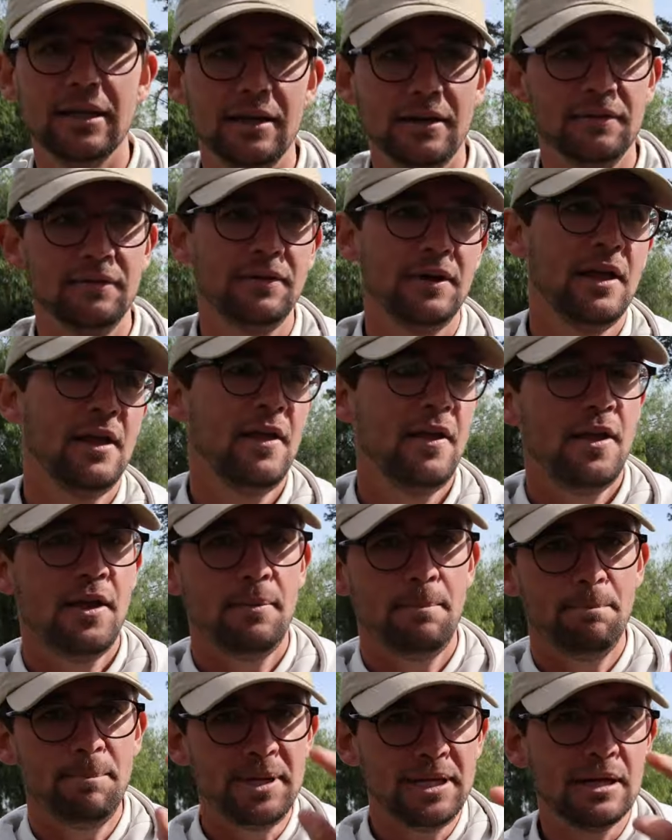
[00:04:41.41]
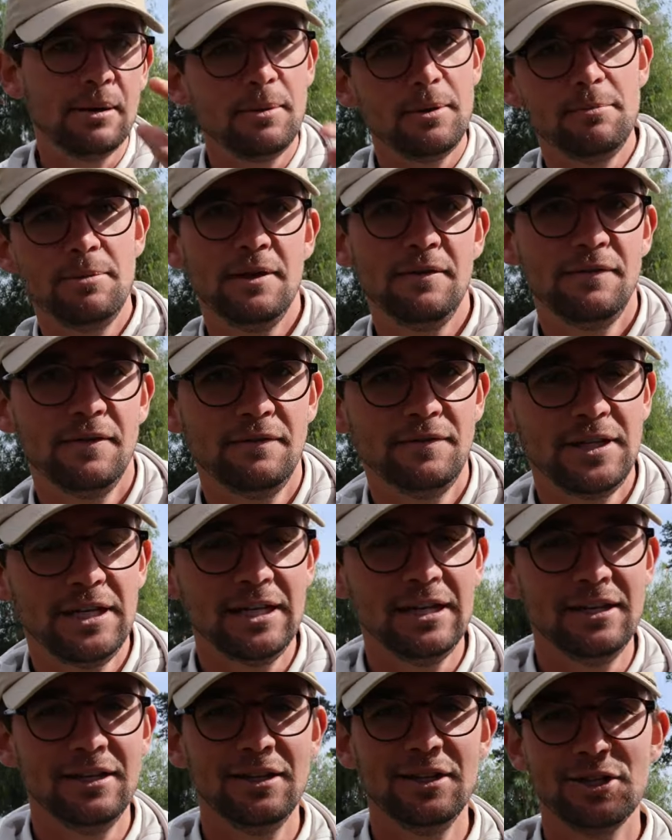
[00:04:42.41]
glove.
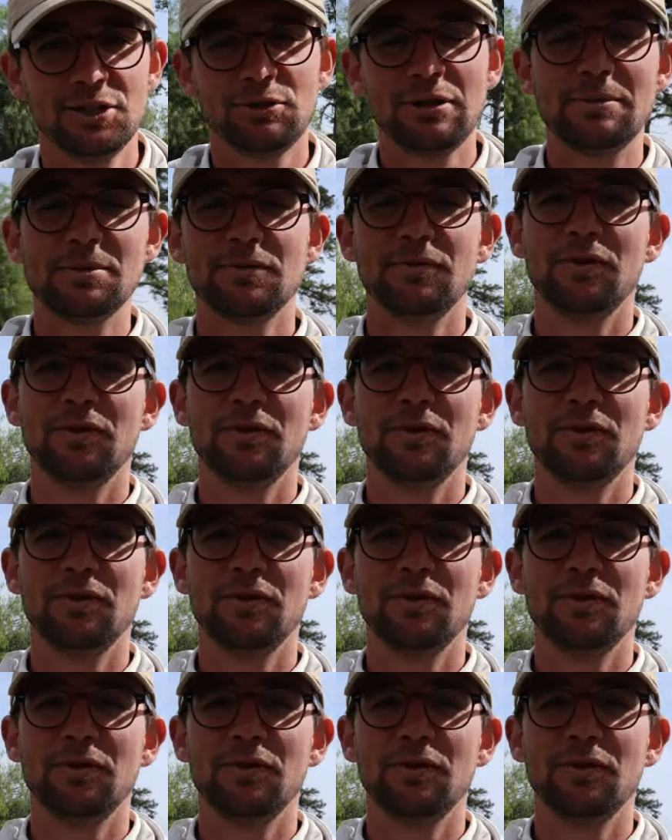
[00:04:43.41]
BWB15 in the description.